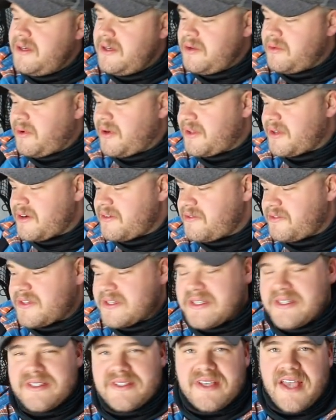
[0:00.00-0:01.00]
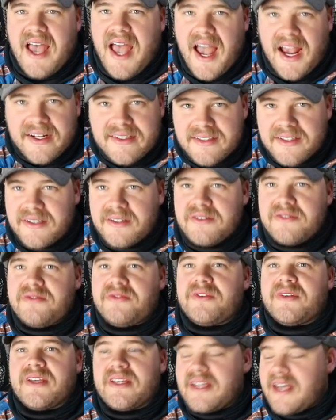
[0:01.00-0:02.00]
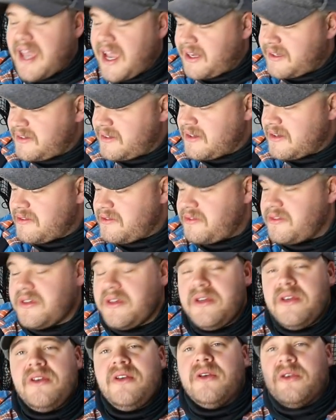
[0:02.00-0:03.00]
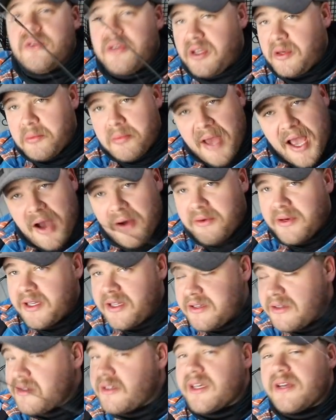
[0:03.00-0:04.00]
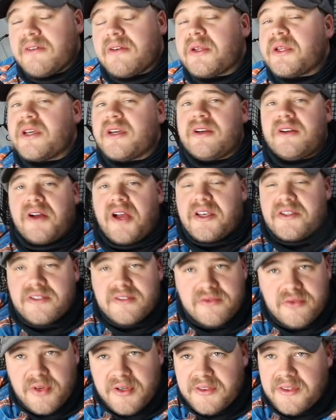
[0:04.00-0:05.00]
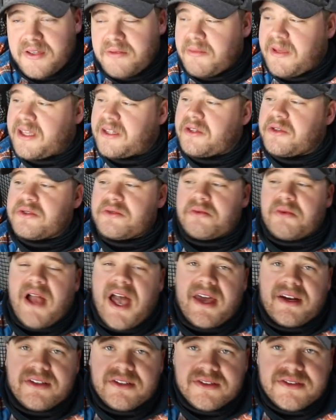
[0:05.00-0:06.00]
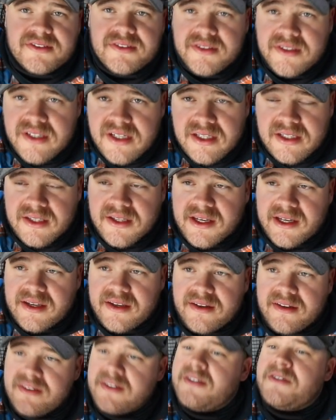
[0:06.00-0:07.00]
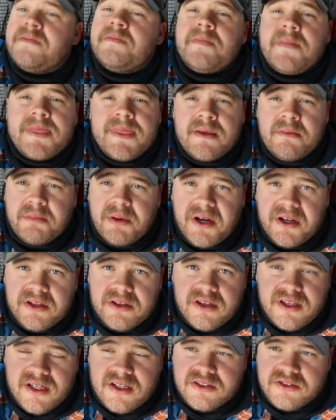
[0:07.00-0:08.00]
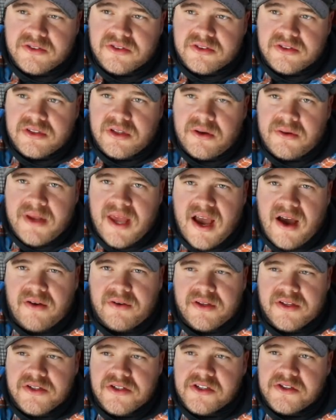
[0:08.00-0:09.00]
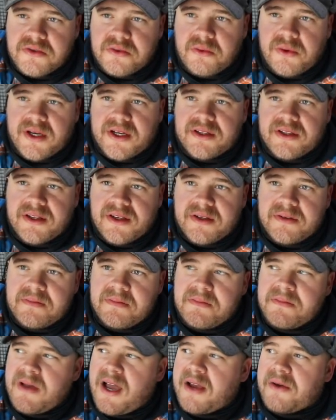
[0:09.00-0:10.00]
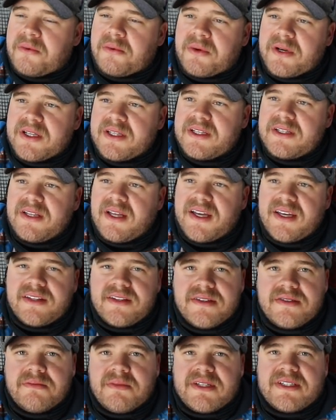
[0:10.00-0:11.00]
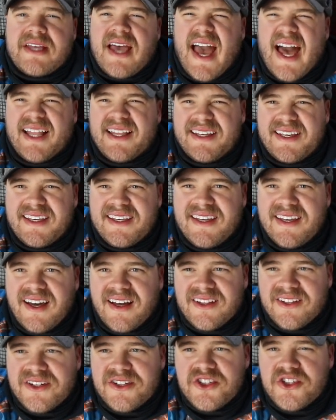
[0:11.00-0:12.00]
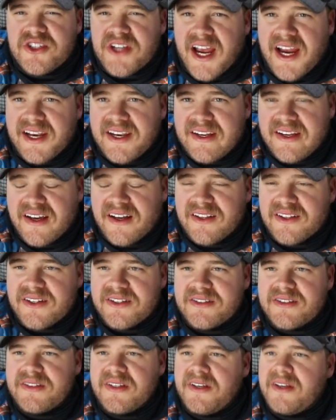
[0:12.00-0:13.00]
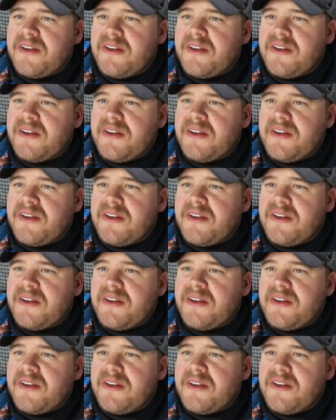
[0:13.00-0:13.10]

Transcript: whether a fish is active, inactive, you can pound it, you can get really aggressive with it, make those rattles click, but you can also slow down and just wiggle it. I really like these metallic-y colors, shiny colors,